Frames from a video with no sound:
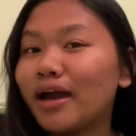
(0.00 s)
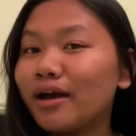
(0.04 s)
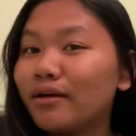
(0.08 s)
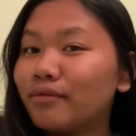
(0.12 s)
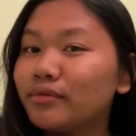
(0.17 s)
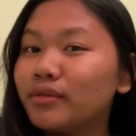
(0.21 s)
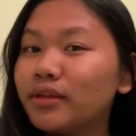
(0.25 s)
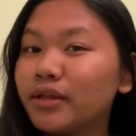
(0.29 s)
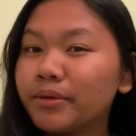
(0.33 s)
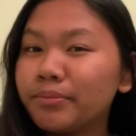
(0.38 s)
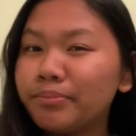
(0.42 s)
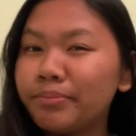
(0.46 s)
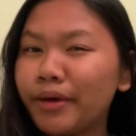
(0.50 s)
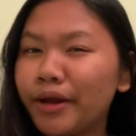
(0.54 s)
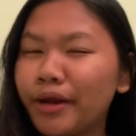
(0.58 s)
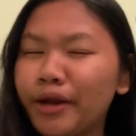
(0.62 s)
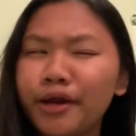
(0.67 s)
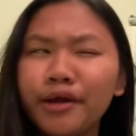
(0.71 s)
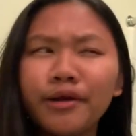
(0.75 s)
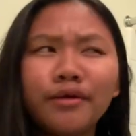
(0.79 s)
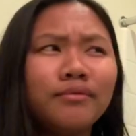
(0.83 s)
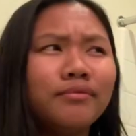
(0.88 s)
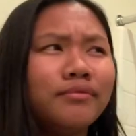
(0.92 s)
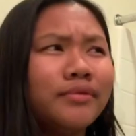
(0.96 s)
i would look
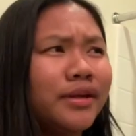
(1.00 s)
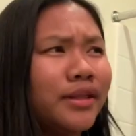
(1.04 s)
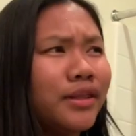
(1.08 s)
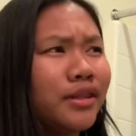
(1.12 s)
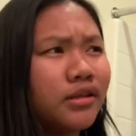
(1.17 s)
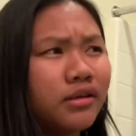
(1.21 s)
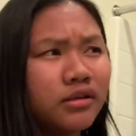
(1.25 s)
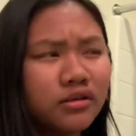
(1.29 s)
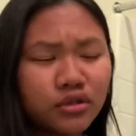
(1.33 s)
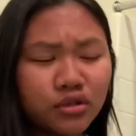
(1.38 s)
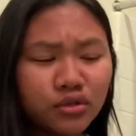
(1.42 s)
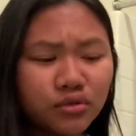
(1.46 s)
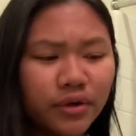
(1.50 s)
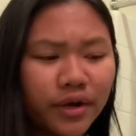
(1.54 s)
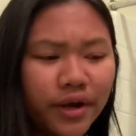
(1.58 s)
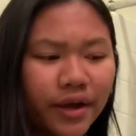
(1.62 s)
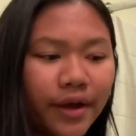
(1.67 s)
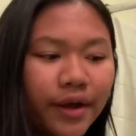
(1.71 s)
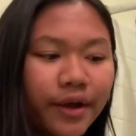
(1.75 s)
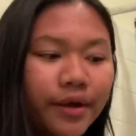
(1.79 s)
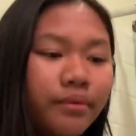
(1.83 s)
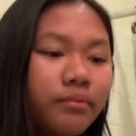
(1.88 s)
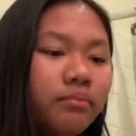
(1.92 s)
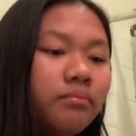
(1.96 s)
better with short
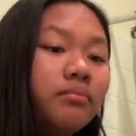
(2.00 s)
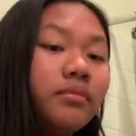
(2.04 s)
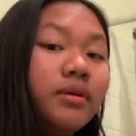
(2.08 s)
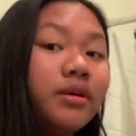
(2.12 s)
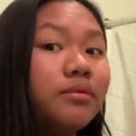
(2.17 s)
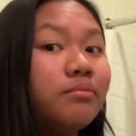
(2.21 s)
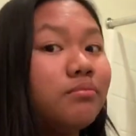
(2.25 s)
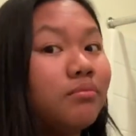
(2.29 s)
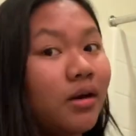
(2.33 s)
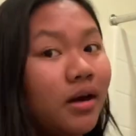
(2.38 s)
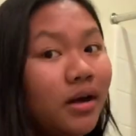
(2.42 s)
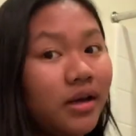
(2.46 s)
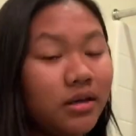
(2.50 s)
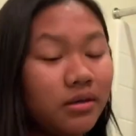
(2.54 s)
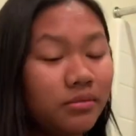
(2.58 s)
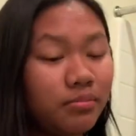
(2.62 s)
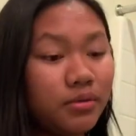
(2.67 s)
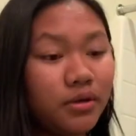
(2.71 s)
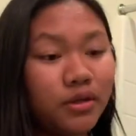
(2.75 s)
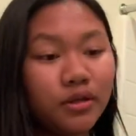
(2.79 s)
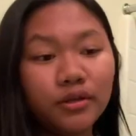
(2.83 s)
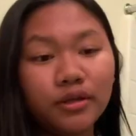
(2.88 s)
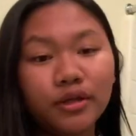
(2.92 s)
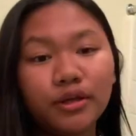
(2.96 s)
hair in my
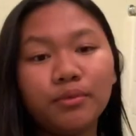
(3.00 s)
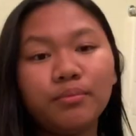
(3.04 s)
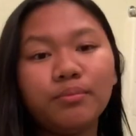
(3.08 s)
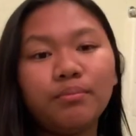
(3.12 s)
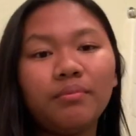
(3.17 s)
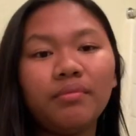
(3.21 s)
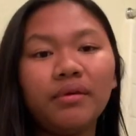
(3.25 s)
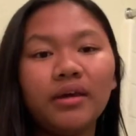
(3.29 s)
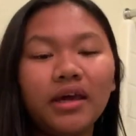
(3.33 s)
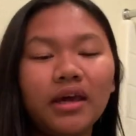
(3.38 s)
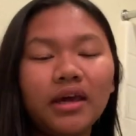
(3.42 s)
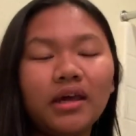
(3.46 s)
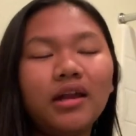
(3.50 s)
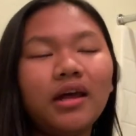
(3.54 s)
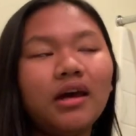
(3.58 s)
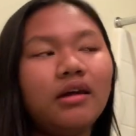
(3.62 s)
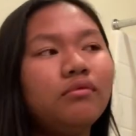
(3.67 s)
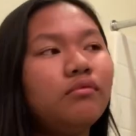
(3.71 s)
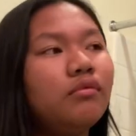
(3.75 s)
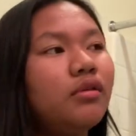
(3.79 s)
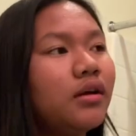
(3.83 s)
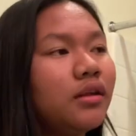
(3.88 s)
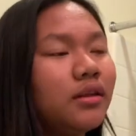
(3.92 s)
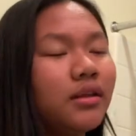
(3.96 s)
opinion and i
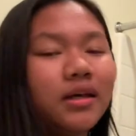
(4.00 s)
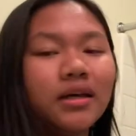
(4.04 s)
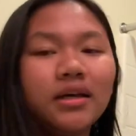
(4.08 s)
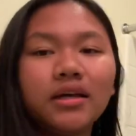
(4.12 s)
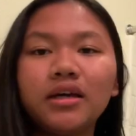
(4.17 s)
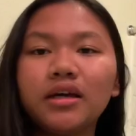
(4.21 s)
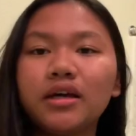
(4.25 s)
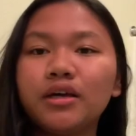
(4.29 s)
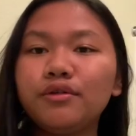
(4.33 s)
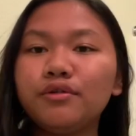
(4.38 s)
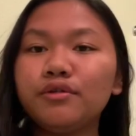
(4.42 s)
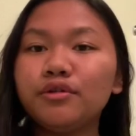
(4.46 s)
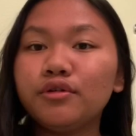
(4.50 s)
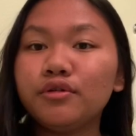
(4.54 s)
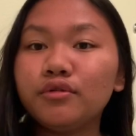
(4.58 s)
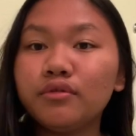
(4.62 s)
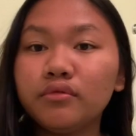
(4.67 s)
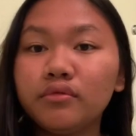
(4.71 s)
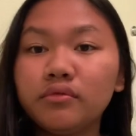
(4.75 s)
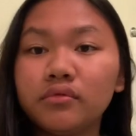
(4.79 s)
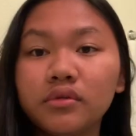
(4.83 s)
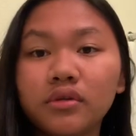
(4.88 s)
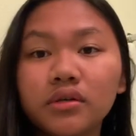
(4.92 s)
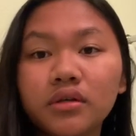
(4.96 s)
want like a
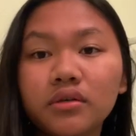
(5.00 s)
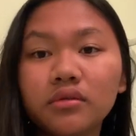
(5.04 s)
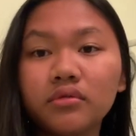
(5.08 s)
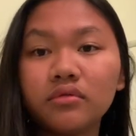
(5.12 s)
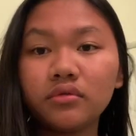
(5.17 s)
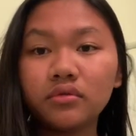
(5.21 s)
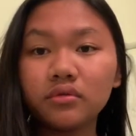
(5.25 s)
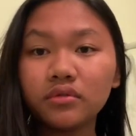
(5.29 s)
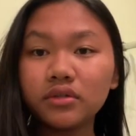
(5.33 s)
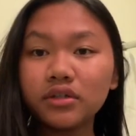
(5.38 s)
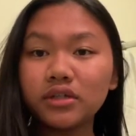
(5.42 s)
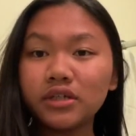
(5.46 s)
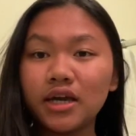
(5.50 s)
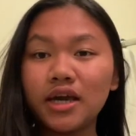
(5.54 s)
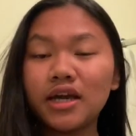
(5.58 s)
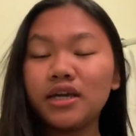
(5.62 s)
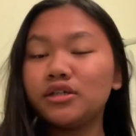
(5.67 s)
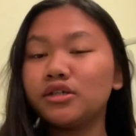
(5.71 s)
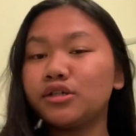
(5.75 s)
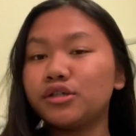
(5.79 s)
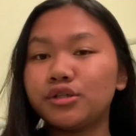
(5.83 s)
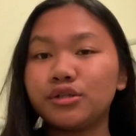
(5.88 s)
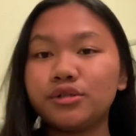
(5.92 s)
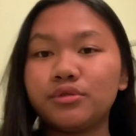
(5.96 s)
new
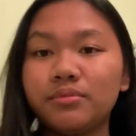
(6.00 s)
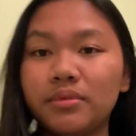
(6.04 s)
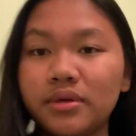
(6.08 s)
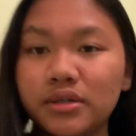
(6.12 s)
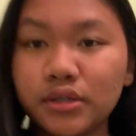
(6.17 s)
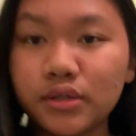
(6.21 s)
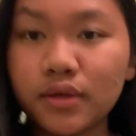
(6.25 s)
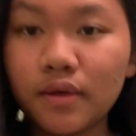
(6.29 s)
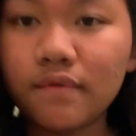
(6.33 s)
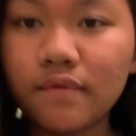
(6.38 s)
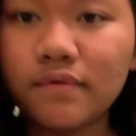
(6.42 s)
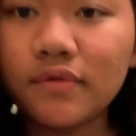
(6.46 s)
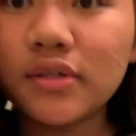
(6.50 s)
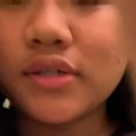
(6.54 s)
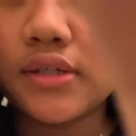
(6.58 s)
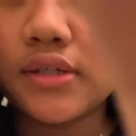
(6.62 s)
change to myself because